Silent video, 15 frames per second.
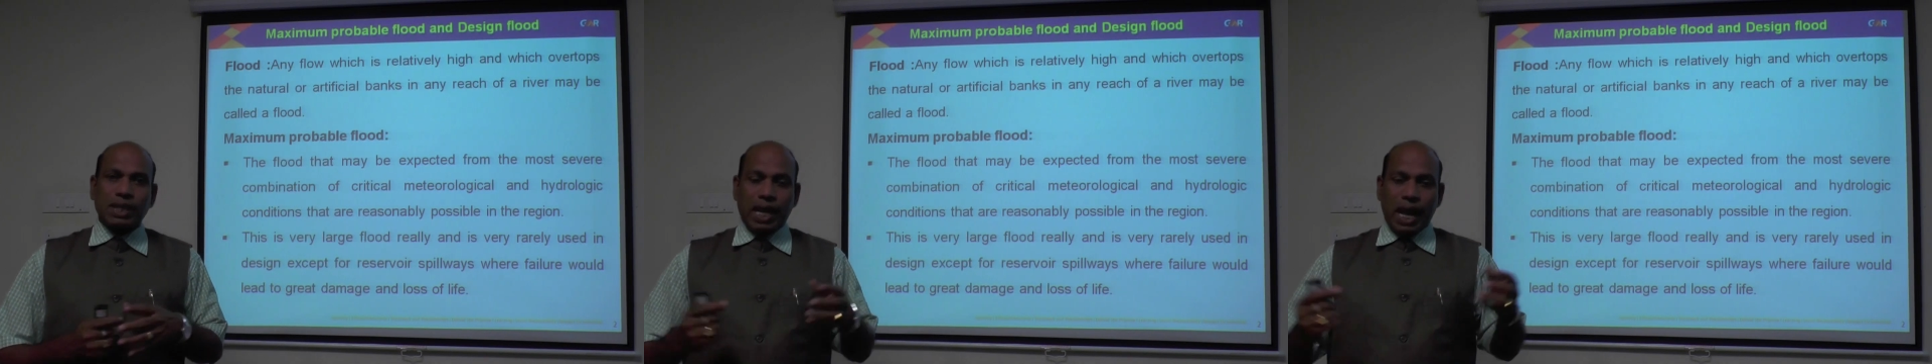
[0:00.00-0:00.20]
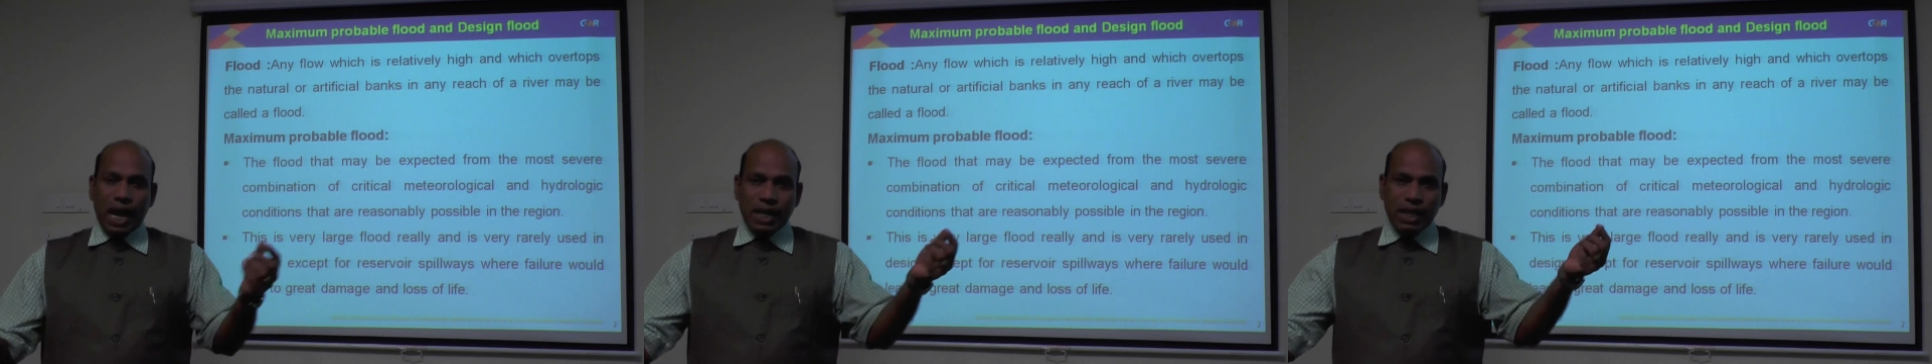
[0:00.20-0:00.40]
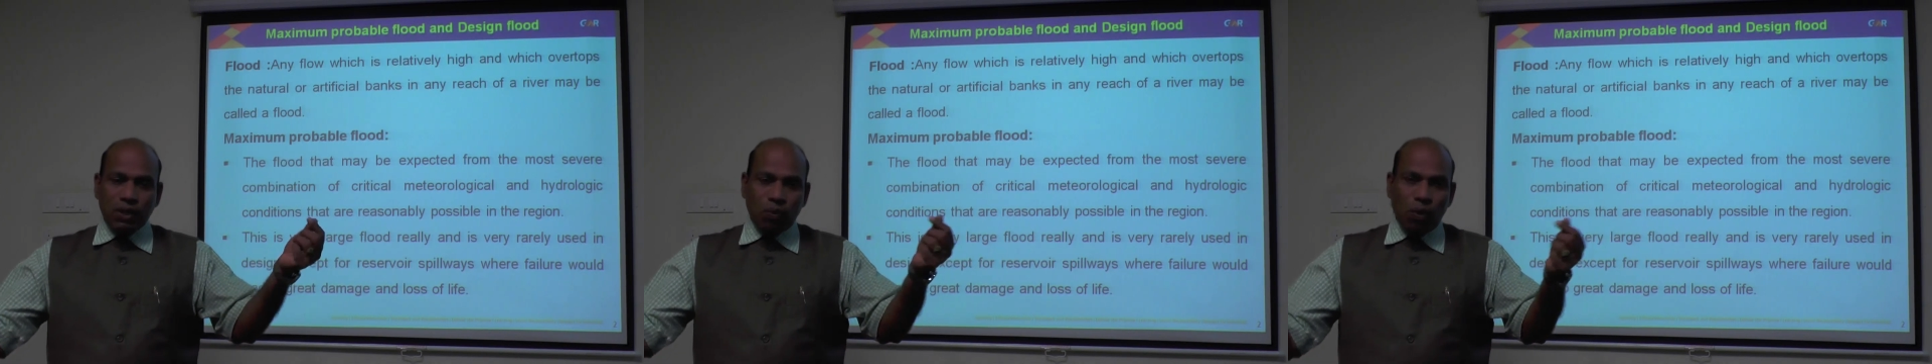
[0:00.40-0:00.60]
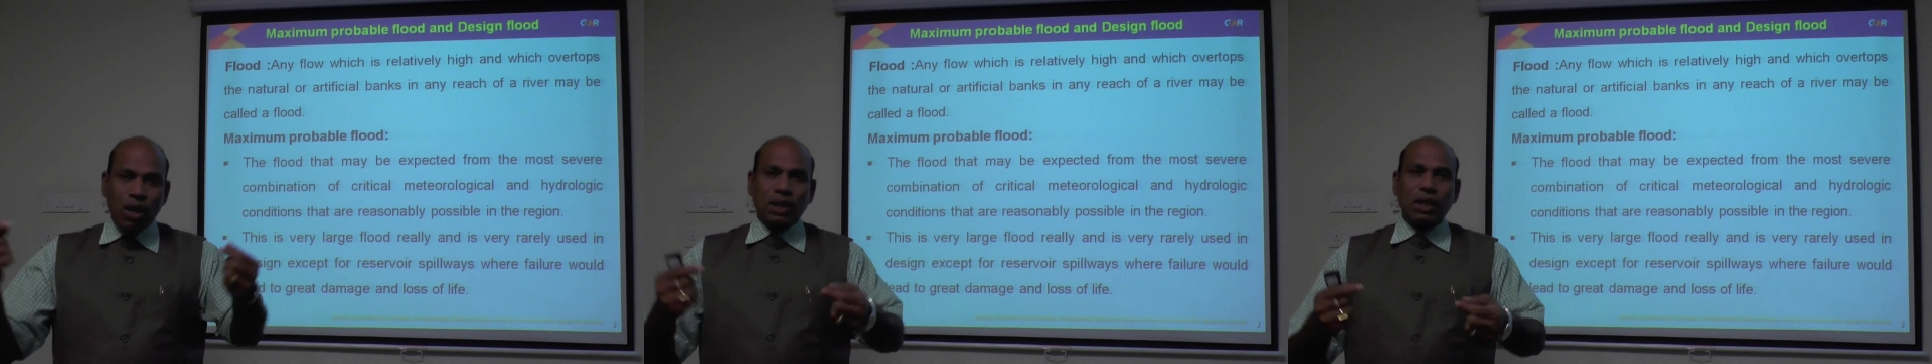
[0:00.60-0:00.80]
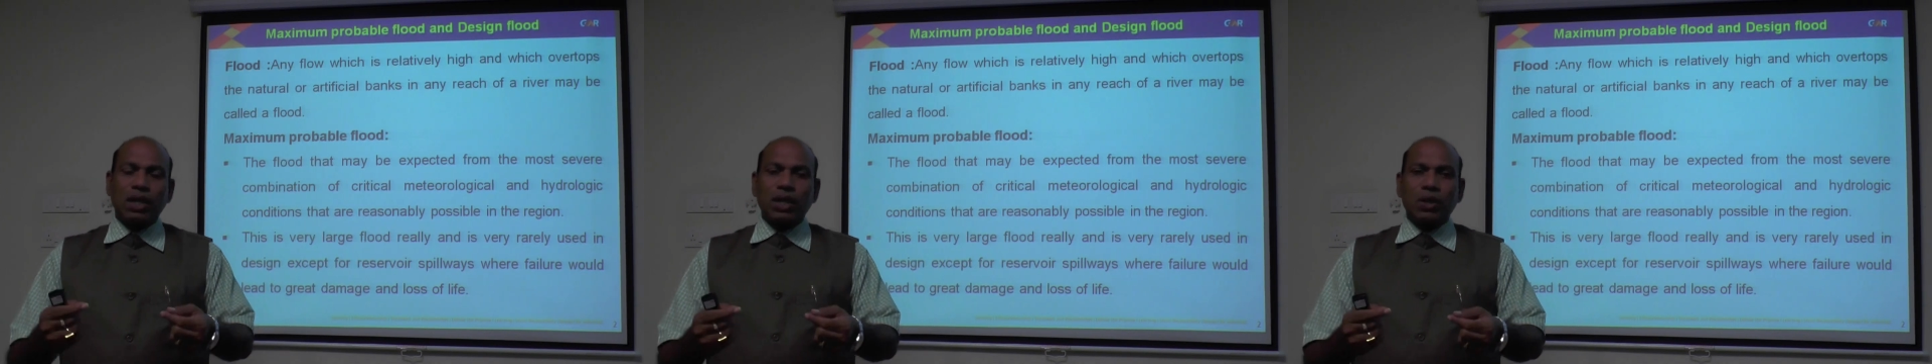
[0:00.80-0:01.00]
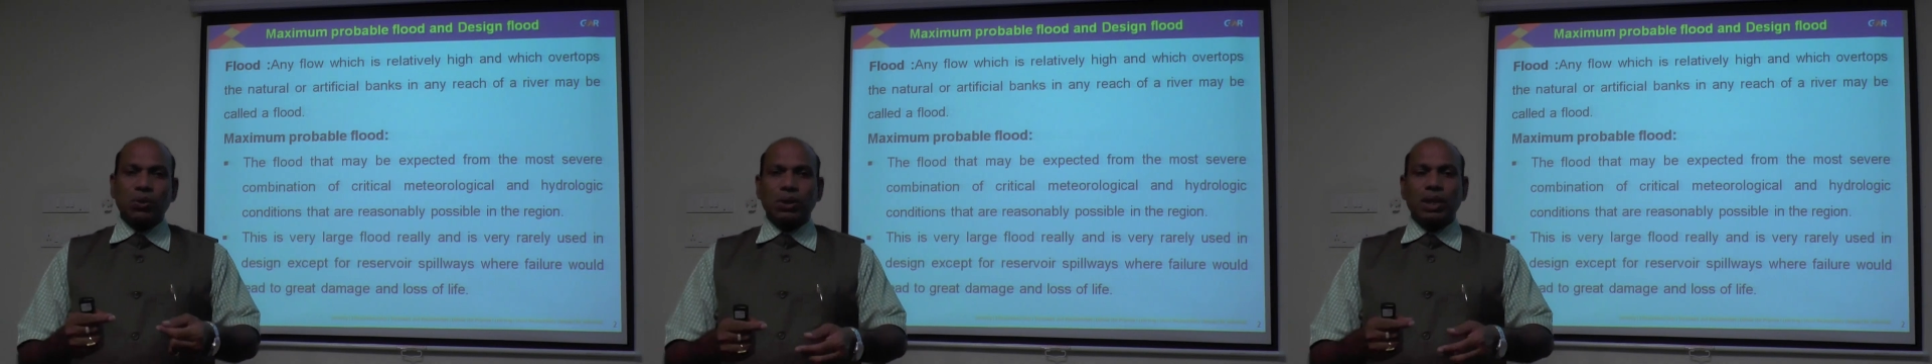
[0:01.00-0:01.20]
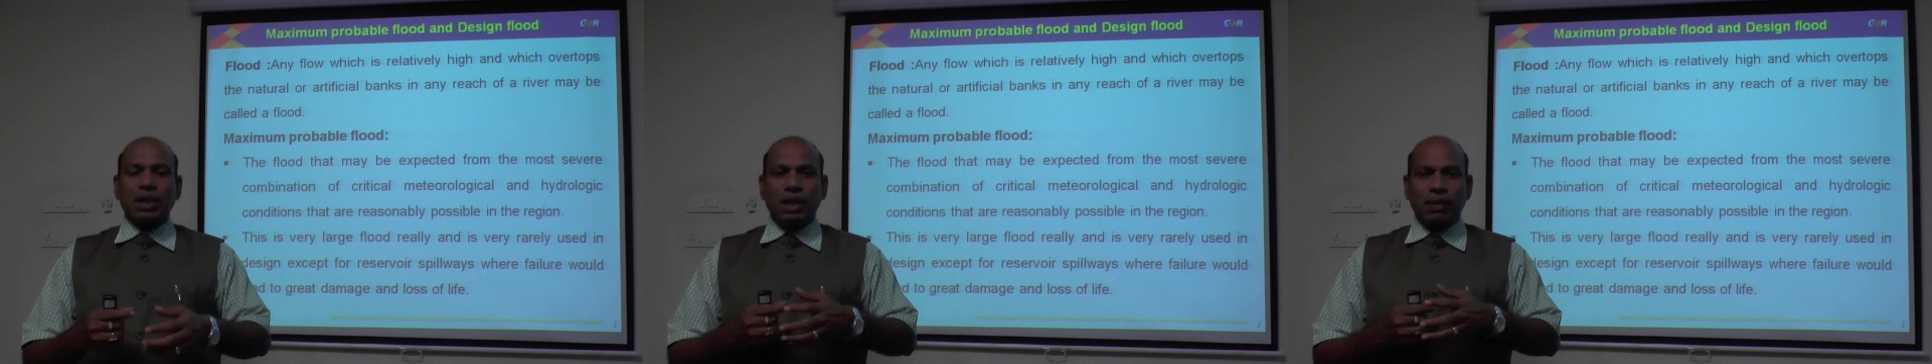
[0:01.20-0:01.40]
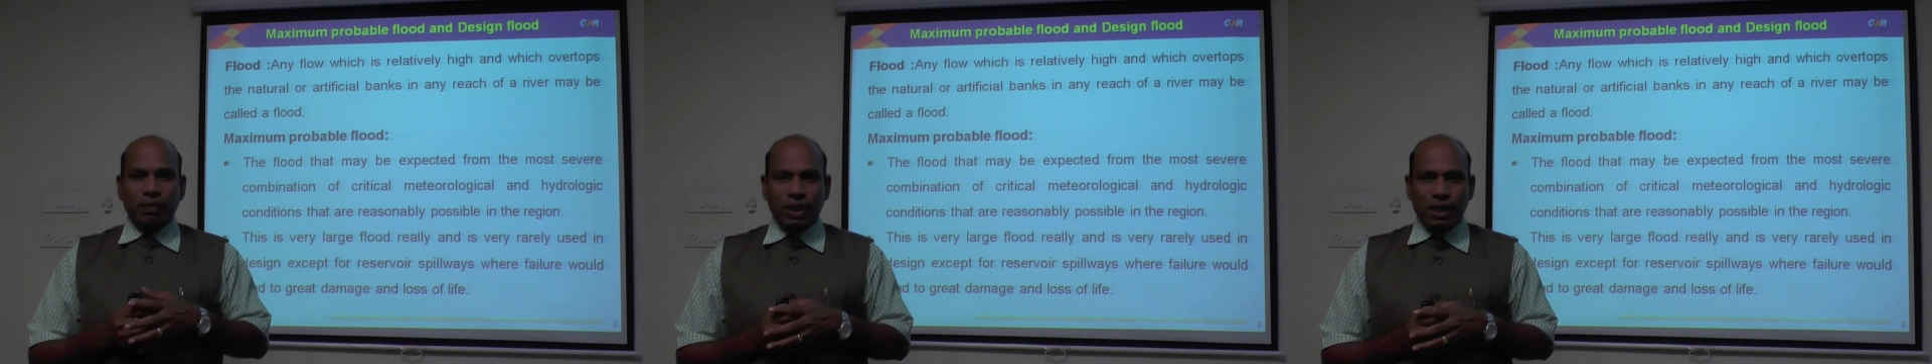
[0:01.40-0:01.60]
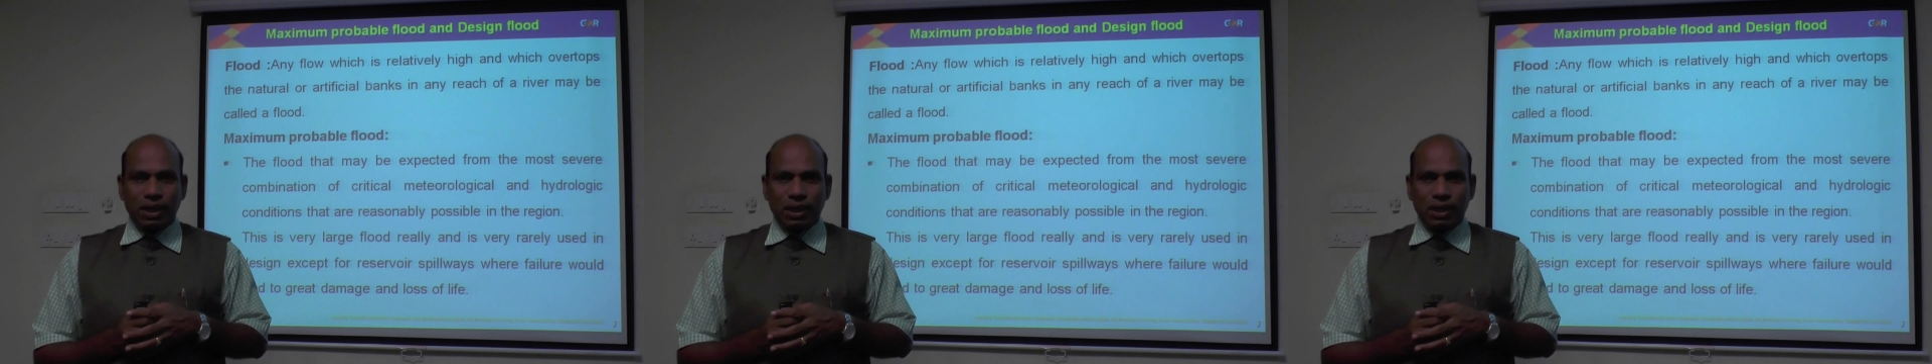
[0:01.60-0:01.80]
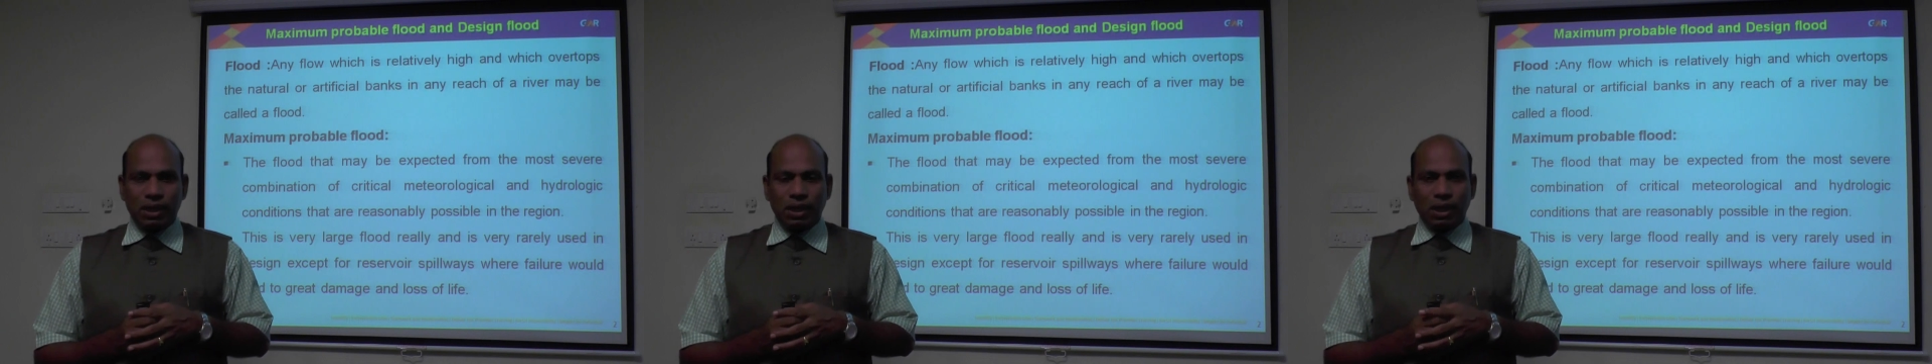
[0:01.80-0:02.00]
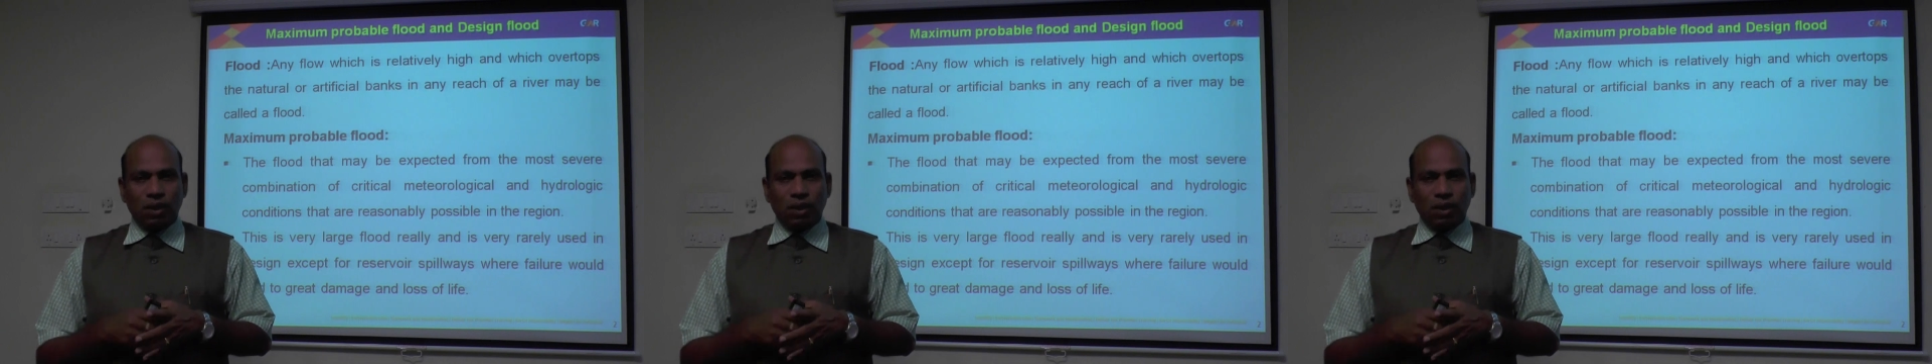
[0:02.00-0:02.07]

carrying water into that river.